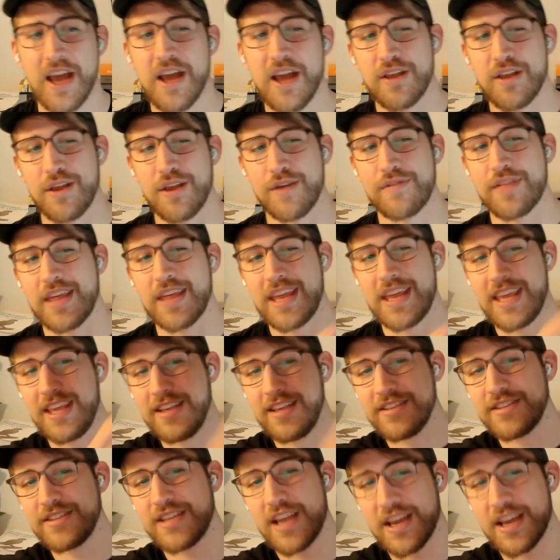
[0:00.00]
you have the
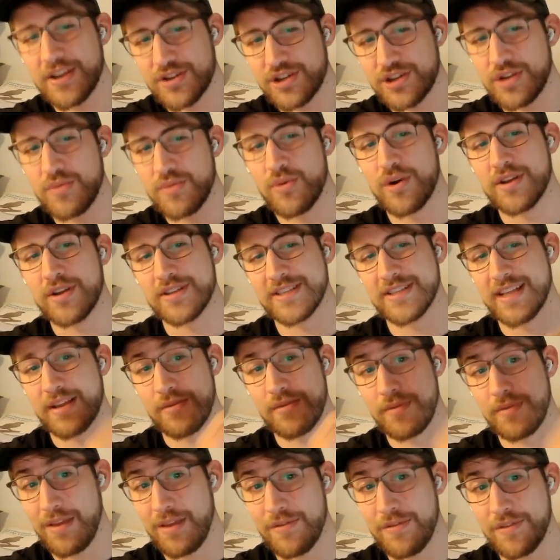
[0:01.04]
easy entry ones like
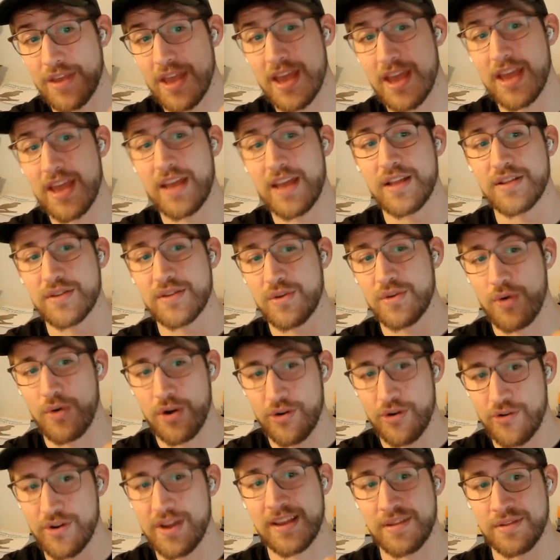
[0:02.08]
VV8,
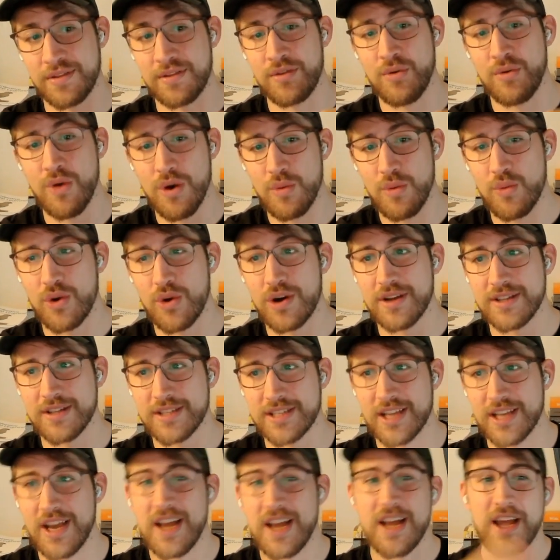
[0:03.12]
Quadra, the newer ones.
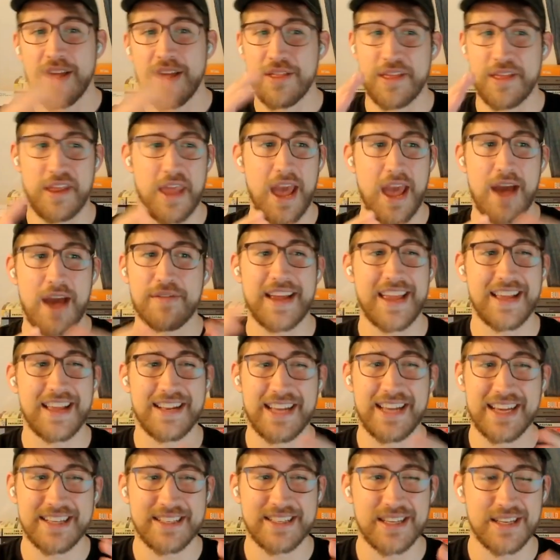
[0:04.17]
Then you have
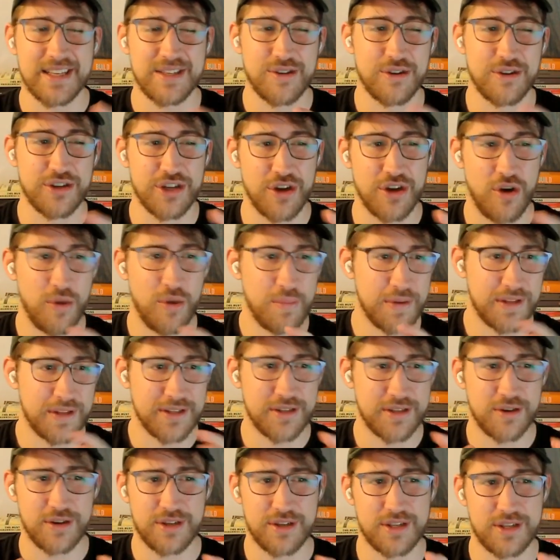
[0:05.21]
Elasticsearch and
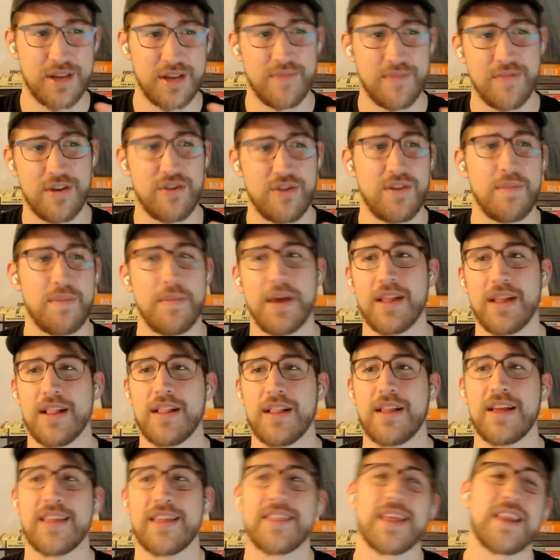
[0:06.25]
OpenSearch somewhere in the middle,
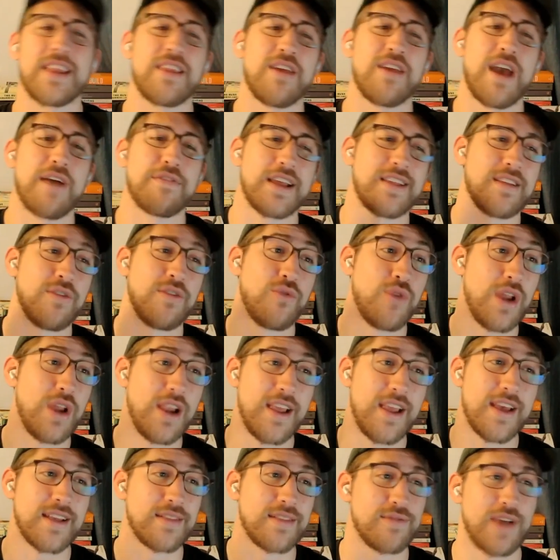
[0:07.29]
and then you have the really
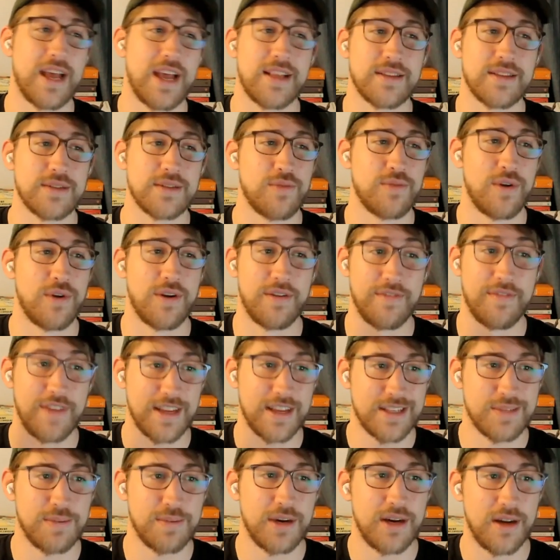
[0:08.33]
advanced one,
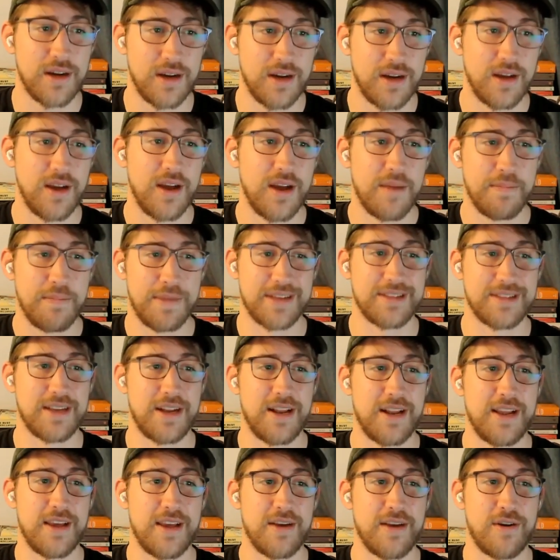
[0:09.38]
Vespa,
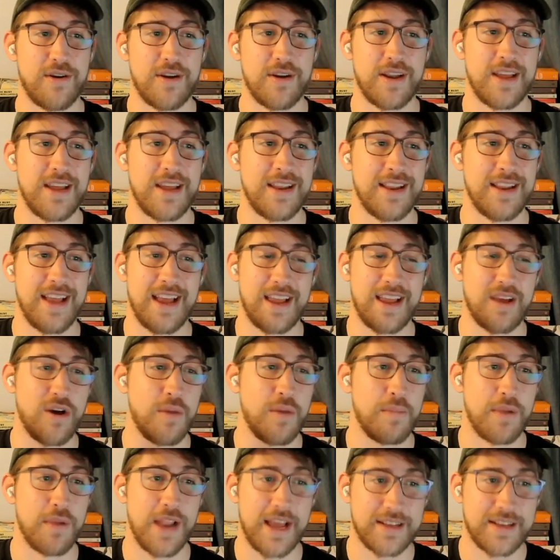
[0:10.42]
basically on in like
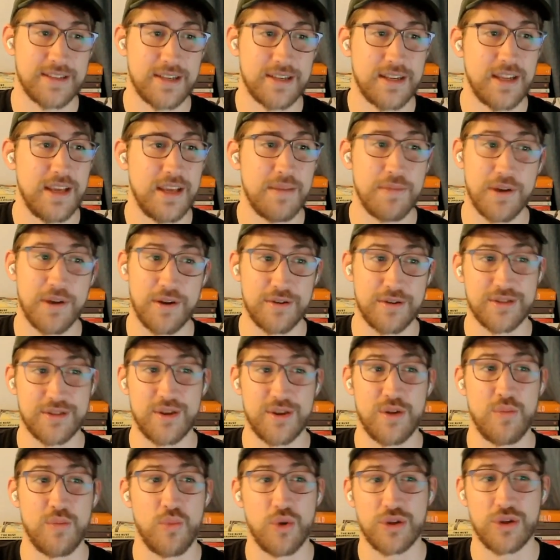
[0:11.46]
complexity, but also
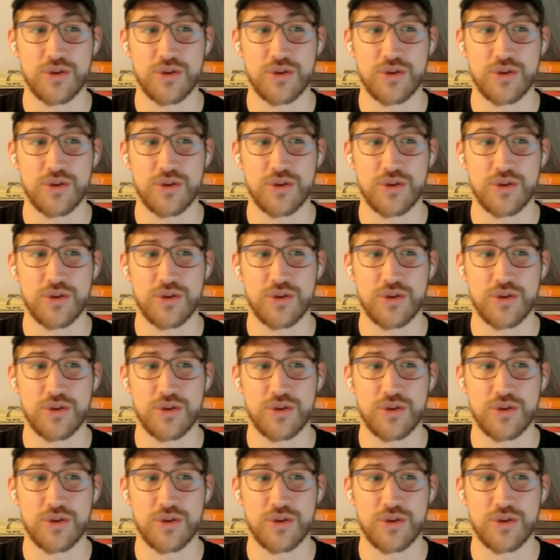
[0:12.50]
in what